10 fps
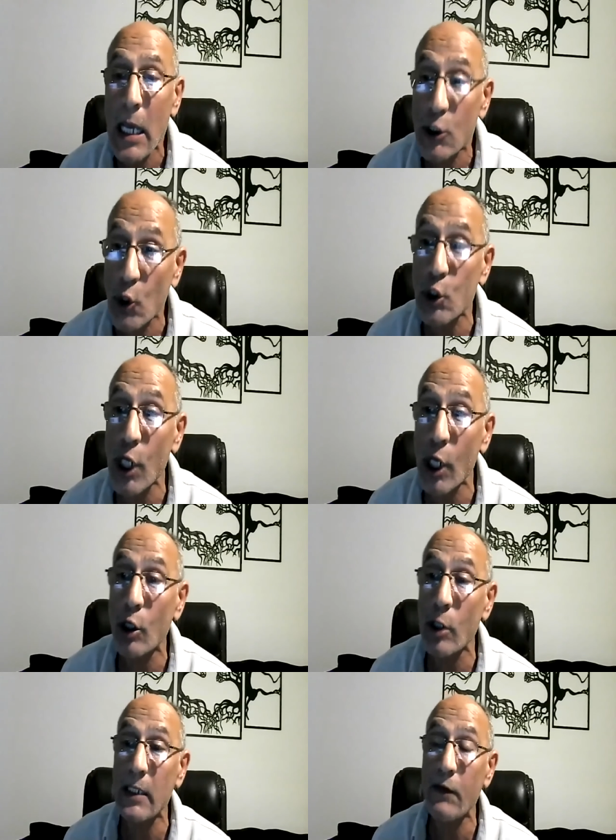
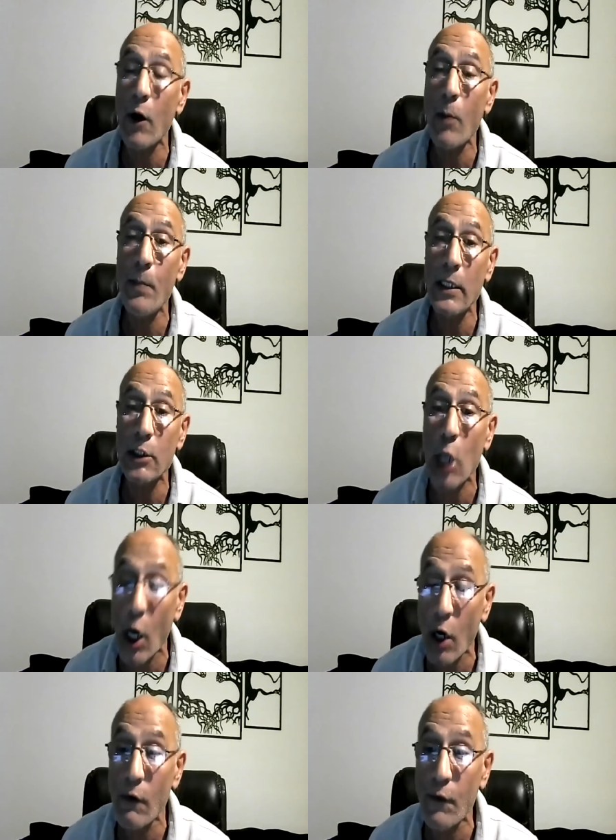socioeconomic development
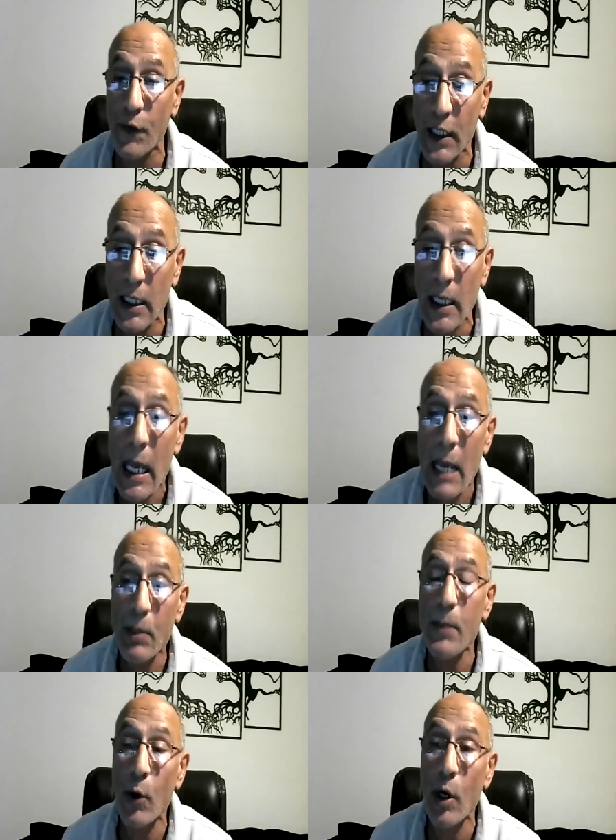of the
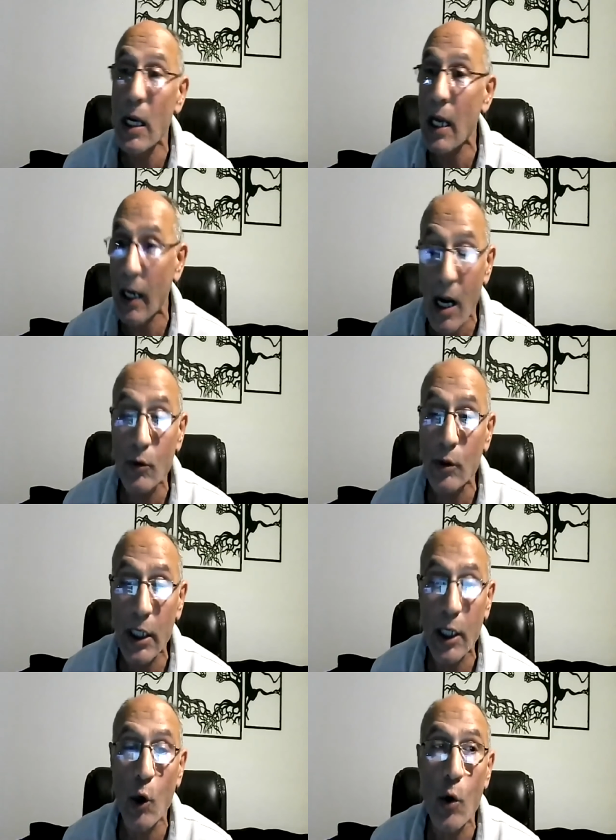people around the
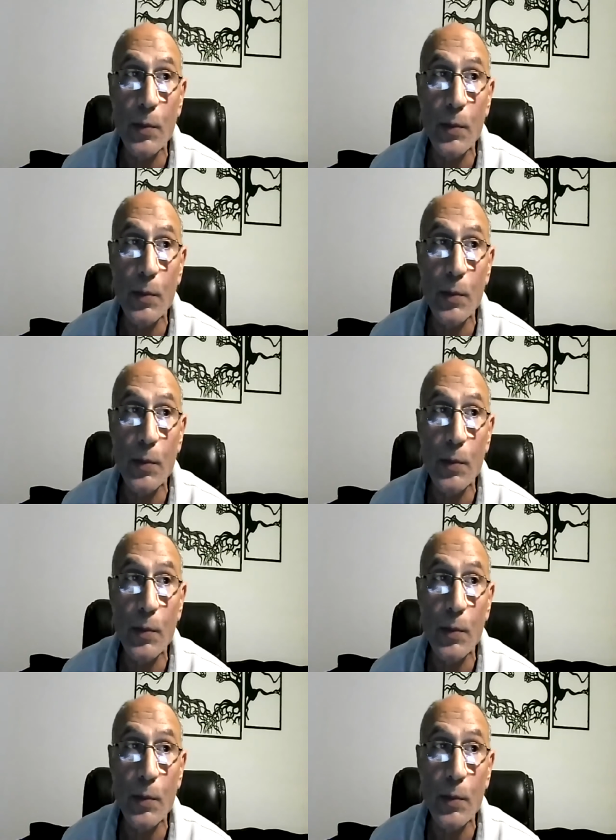globe.